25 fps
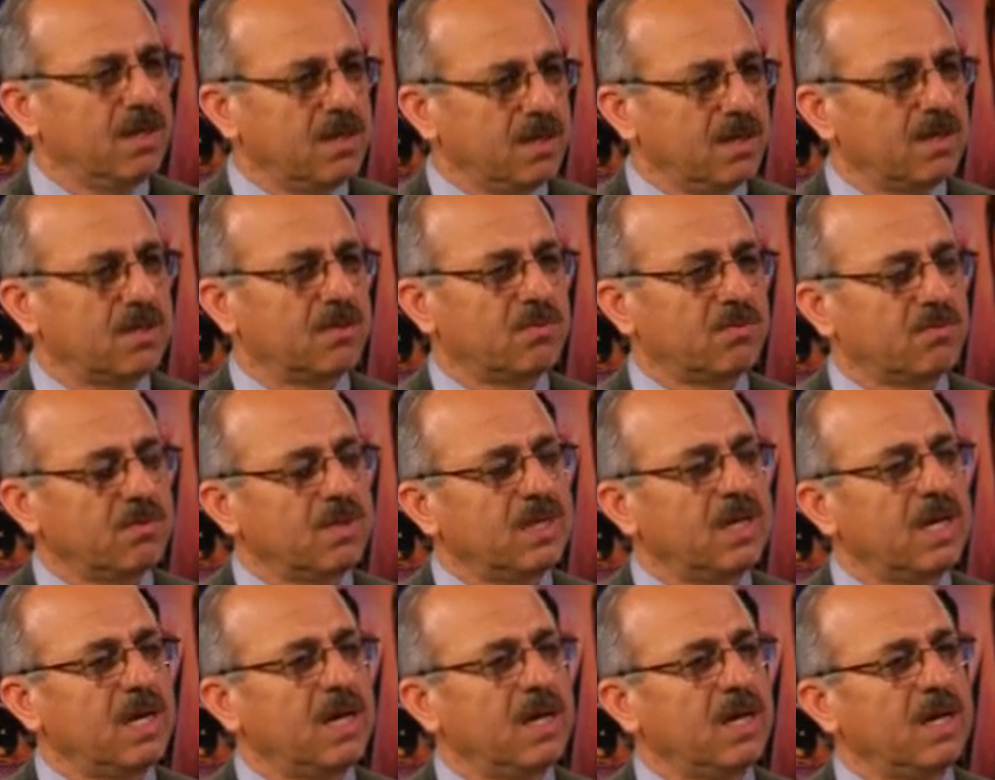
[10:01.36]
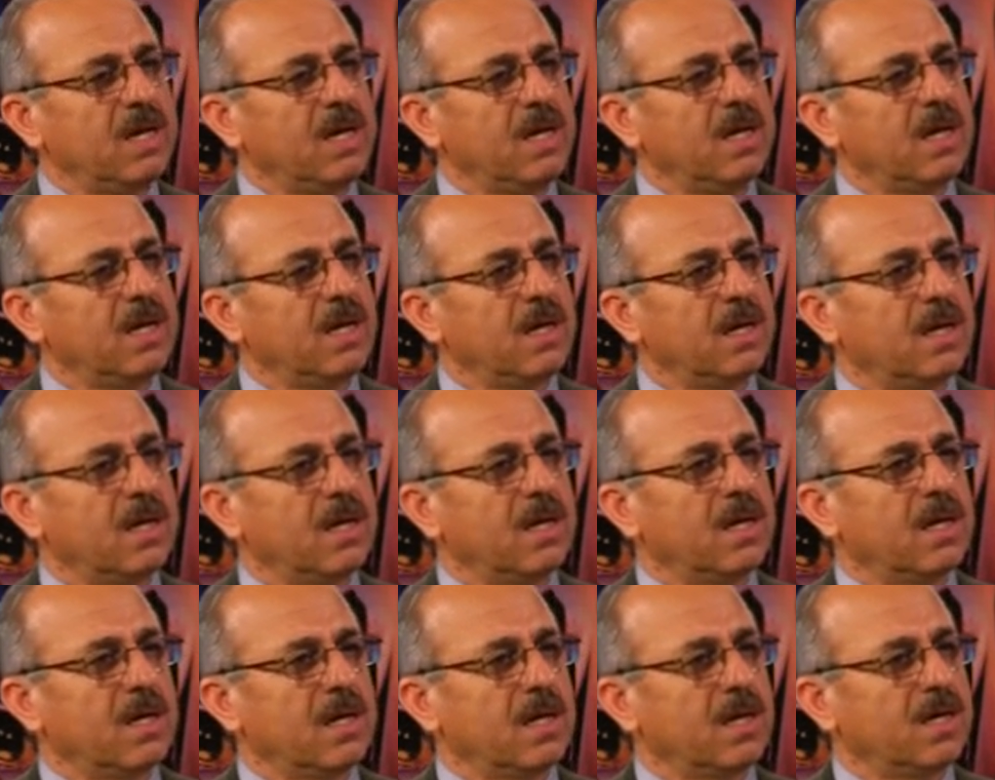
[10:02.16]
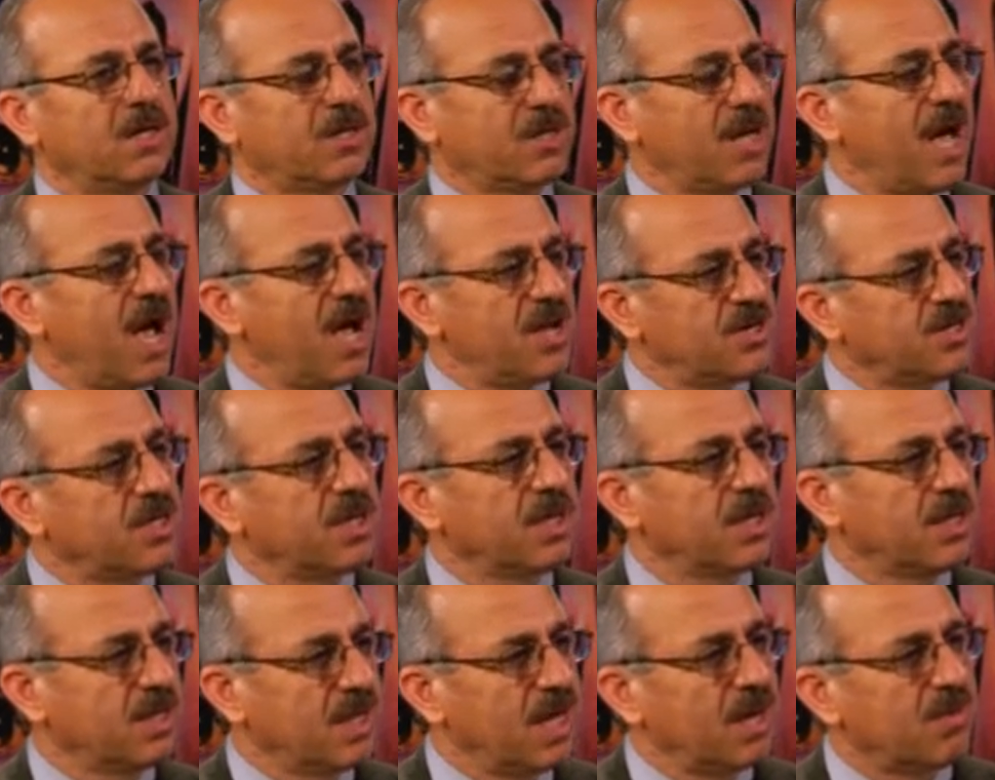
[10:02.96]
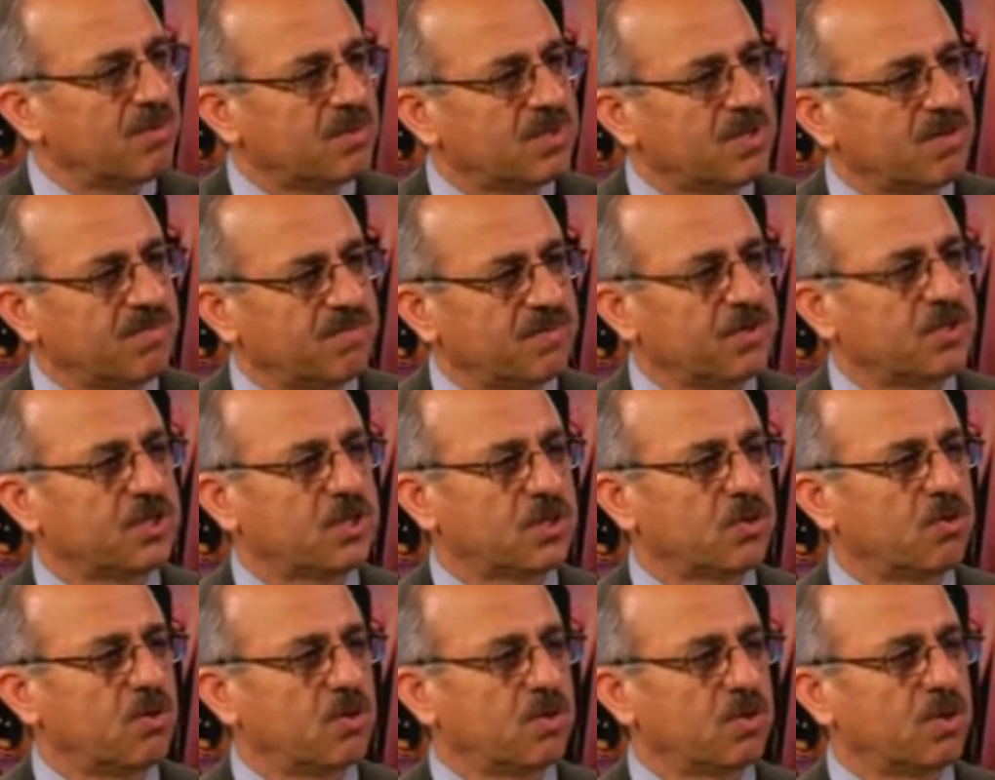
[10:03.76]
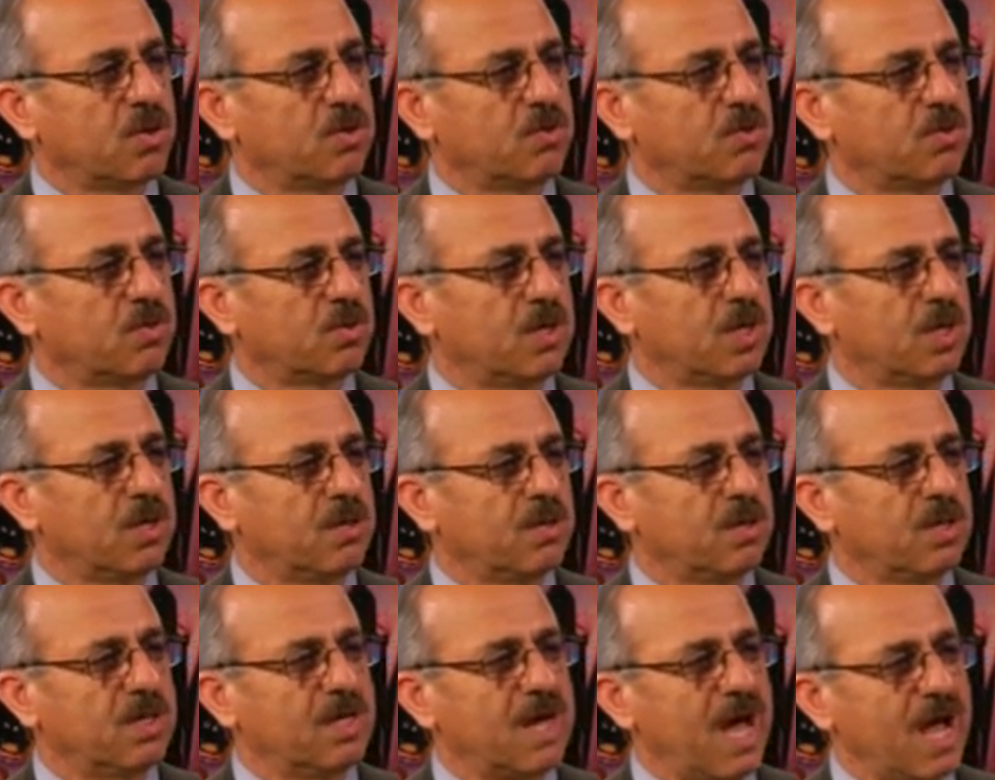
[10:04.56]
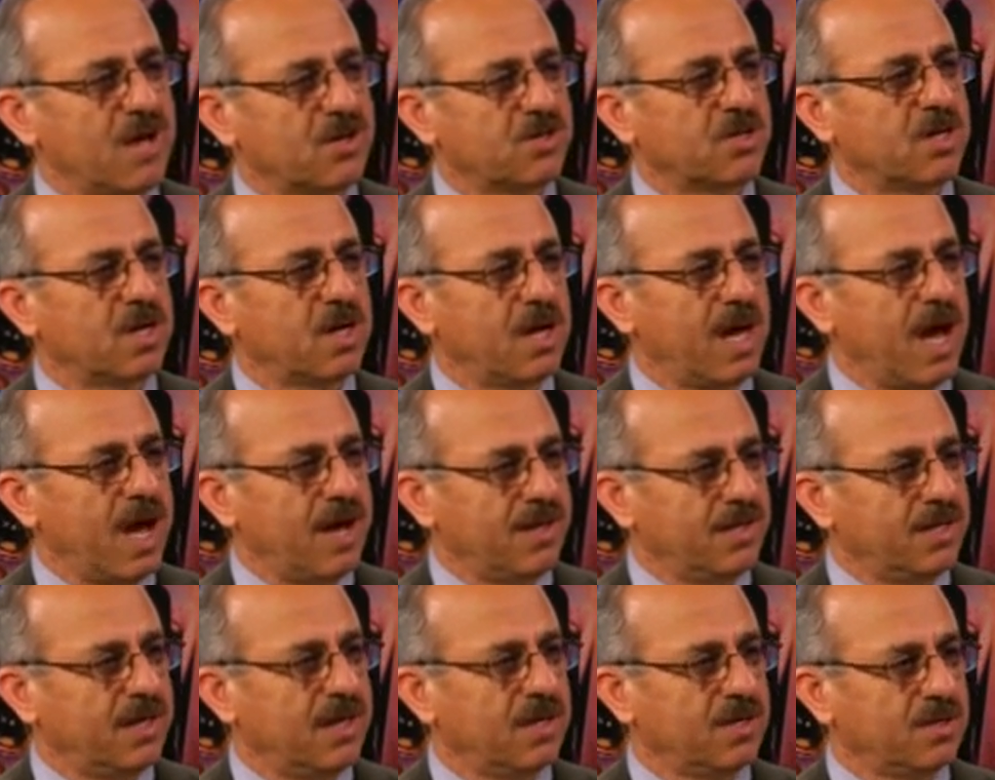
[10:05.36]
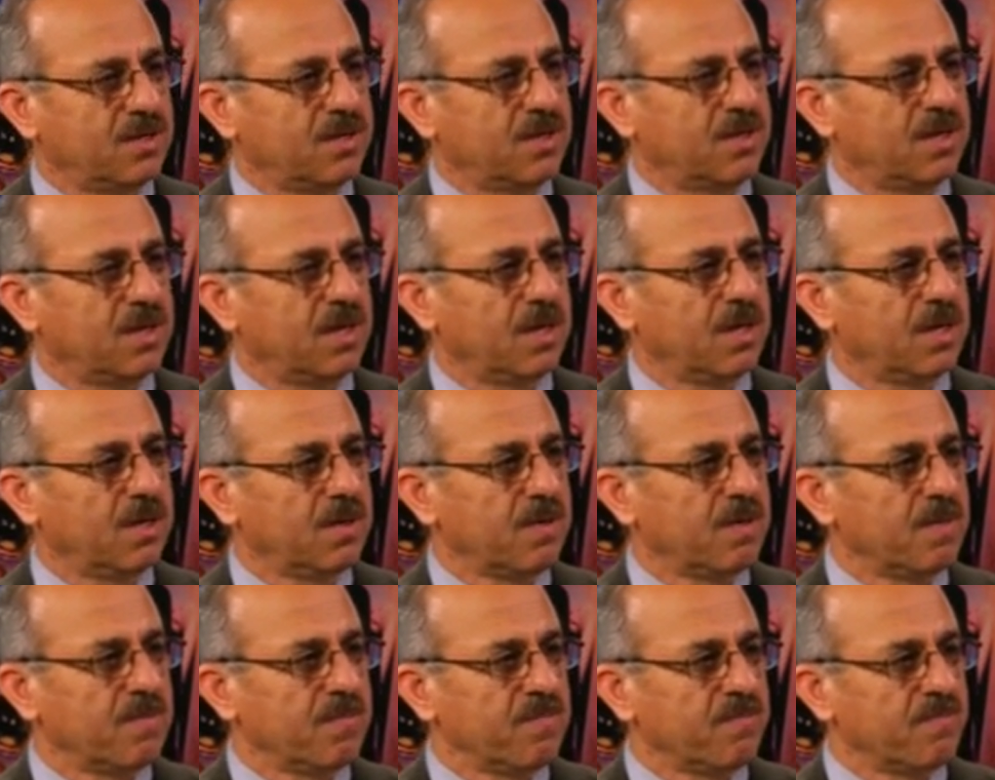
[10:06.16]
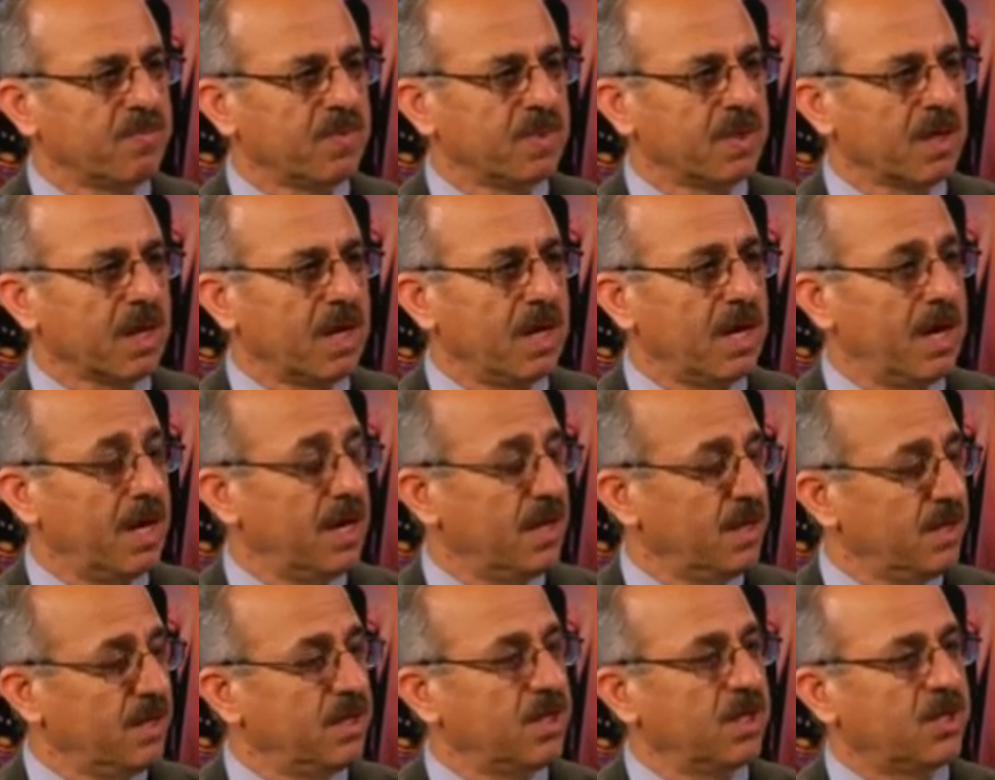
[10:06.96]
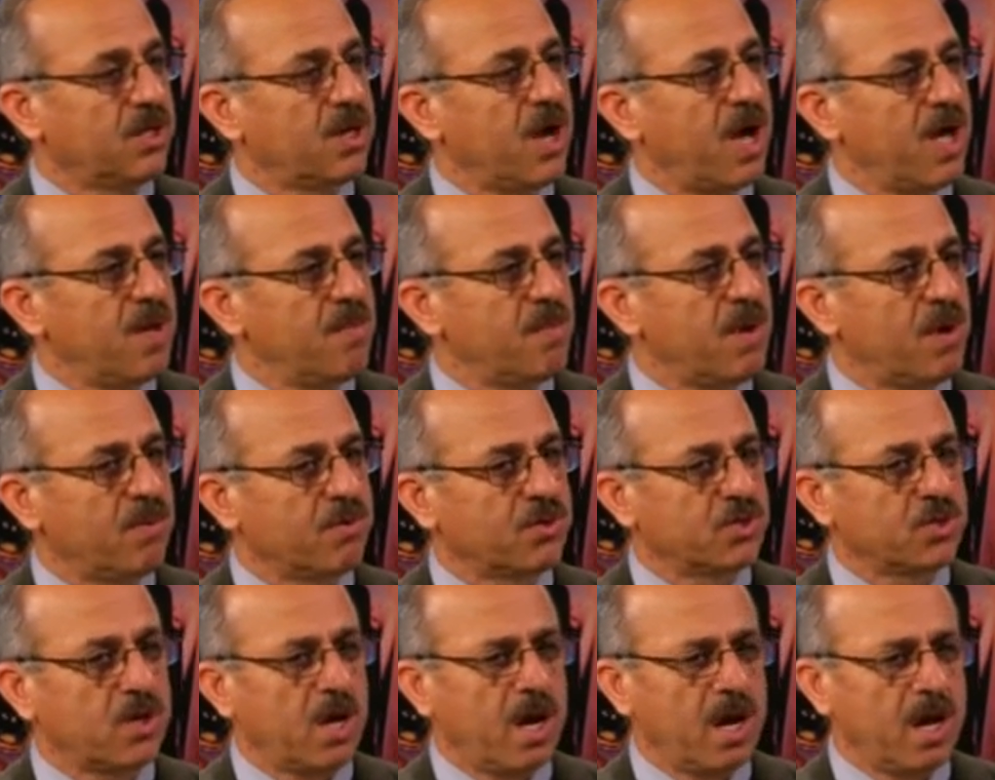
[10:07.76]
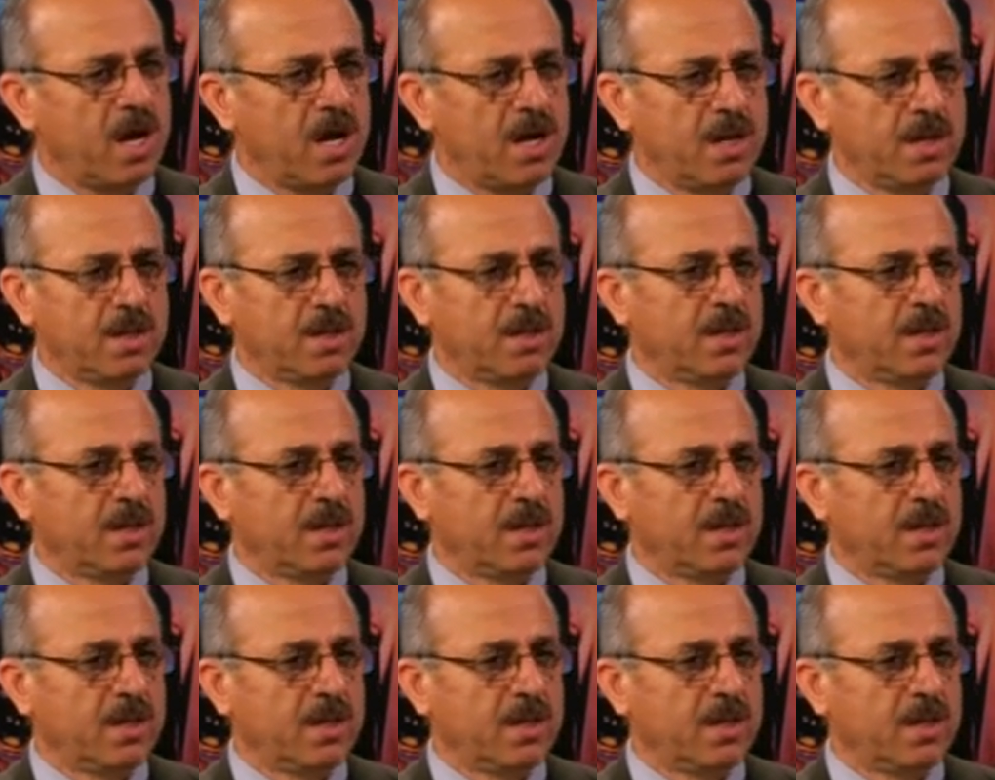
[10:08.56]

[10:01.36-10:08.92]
really attaching themselves strongly to their national identity in the time of Shah.